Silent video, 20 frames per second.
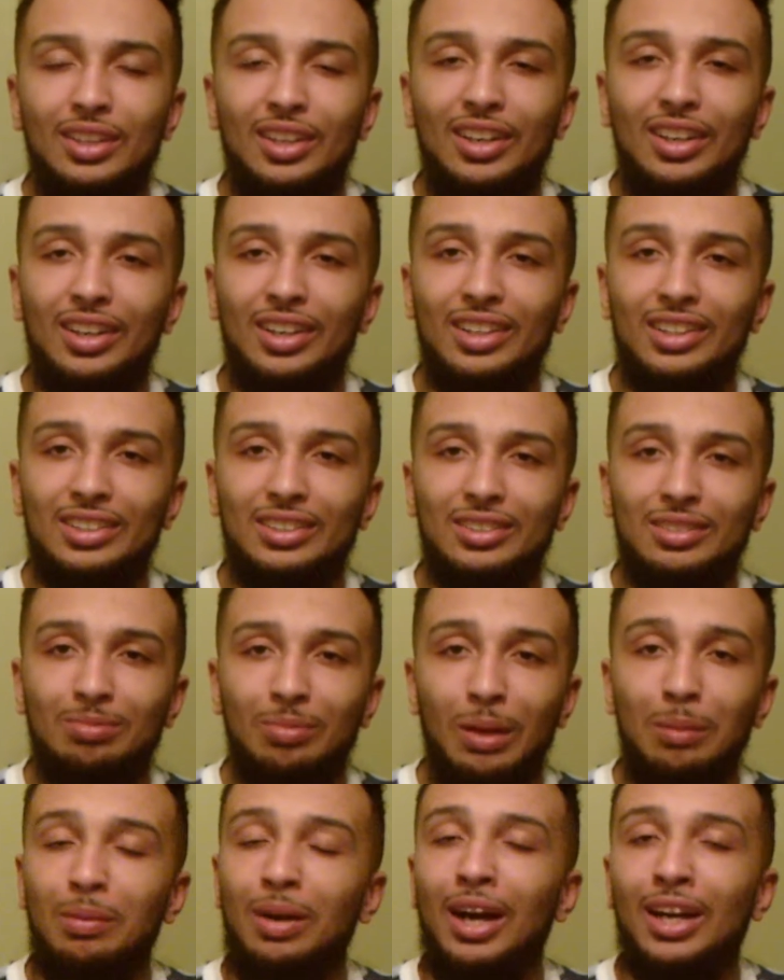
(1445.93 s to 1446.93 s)
My
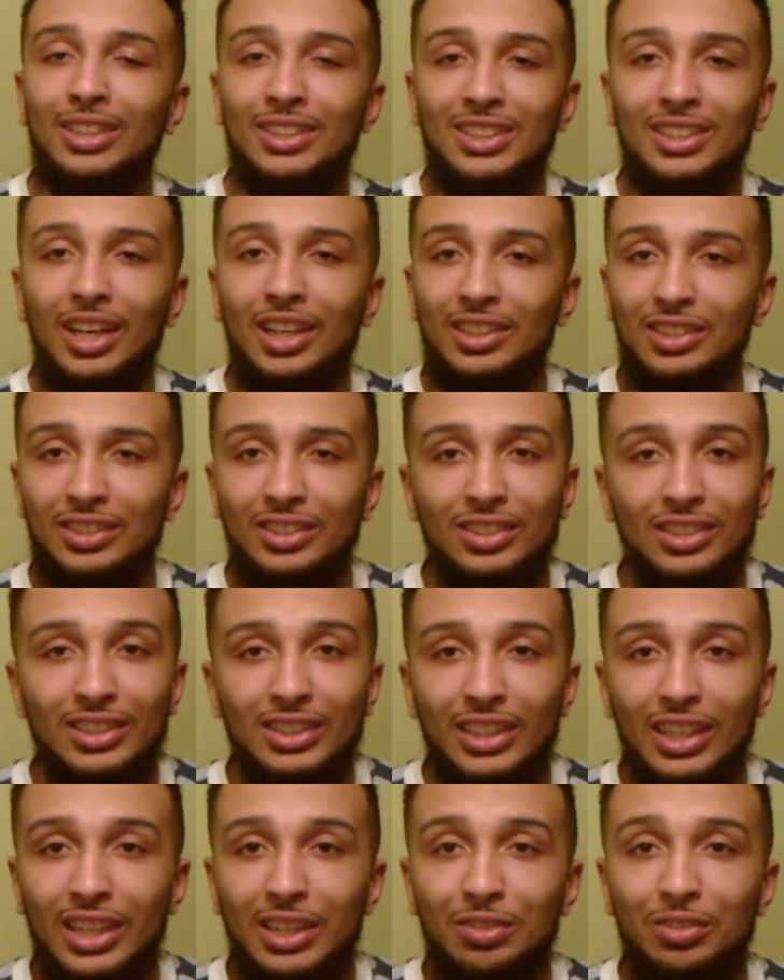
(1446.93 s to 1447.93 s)
mom's a doctor, and she
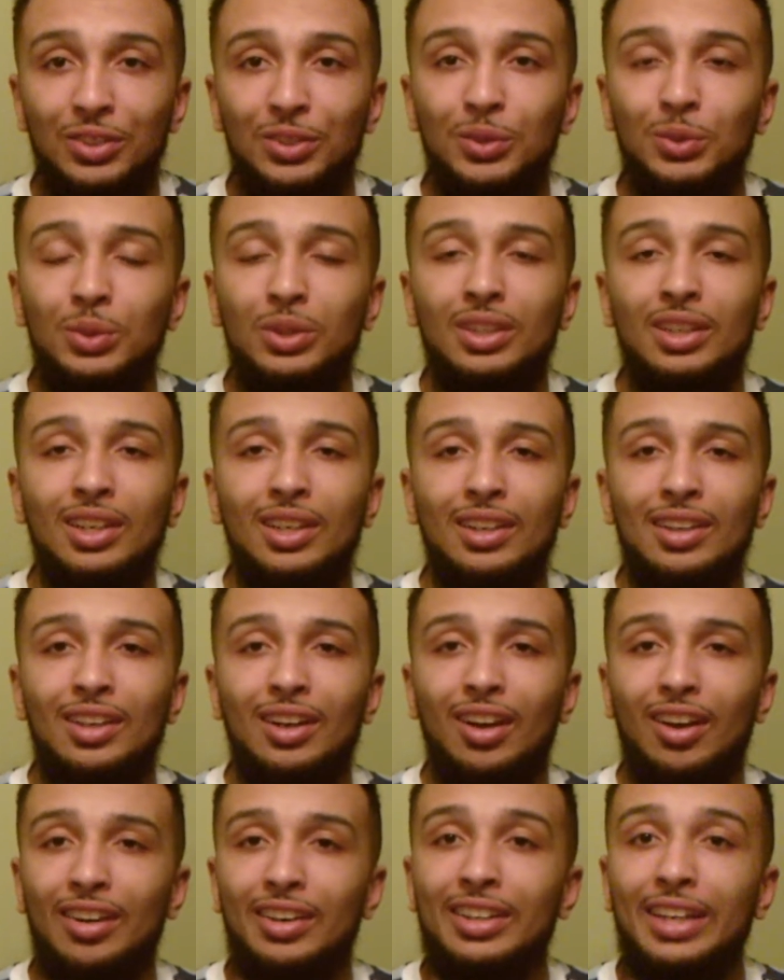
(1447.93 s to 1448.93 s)
said if you
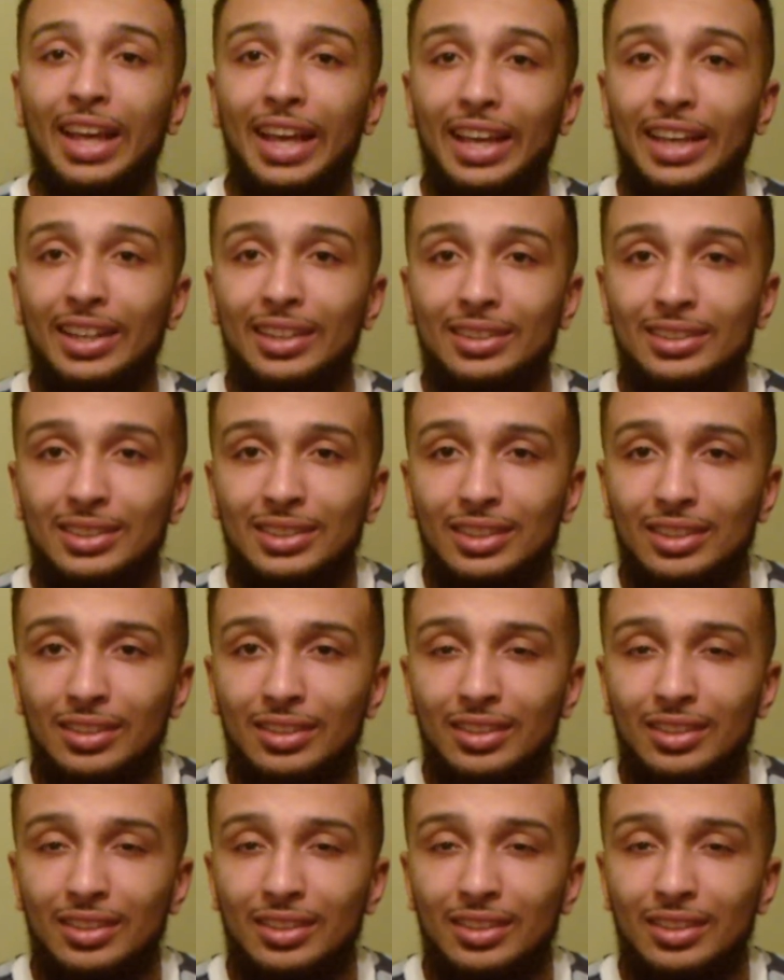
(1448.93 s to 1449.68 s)
are dazed,